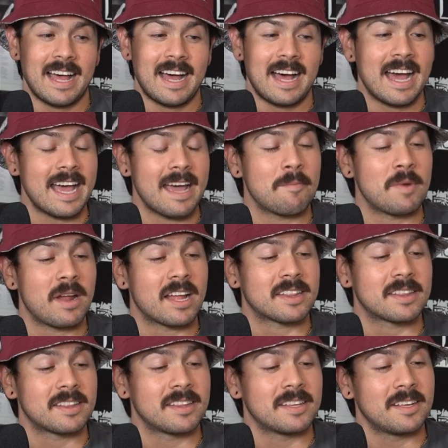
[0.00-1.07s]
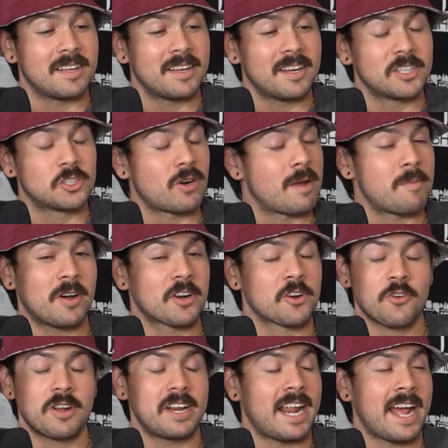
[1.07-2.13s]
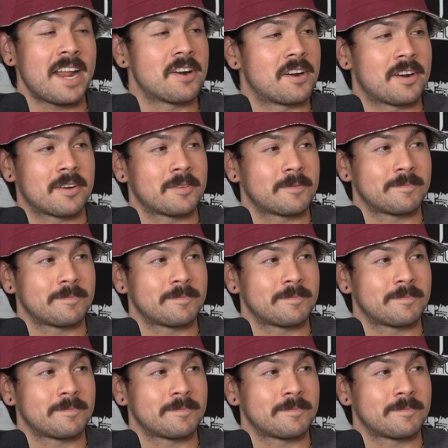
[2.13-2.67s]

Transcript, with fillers: I am not a Draymond Green hater.